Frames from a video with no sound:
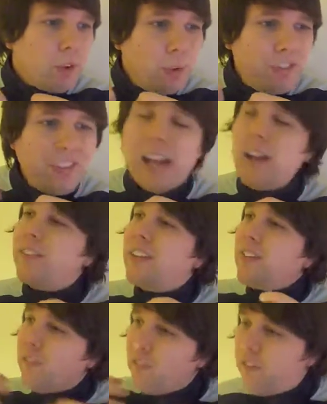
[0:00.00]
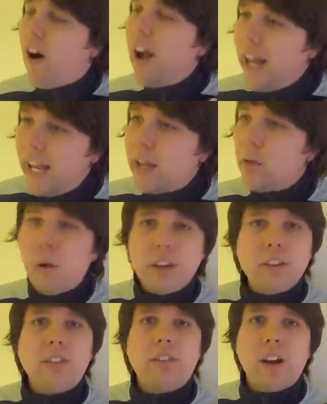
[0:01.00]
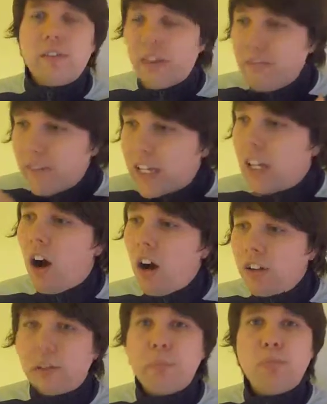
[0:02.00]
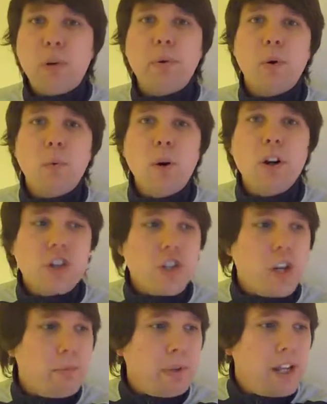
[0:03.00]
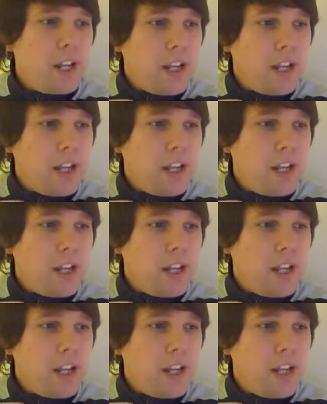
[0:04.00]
was that of defiling oneself in regard to proper worship.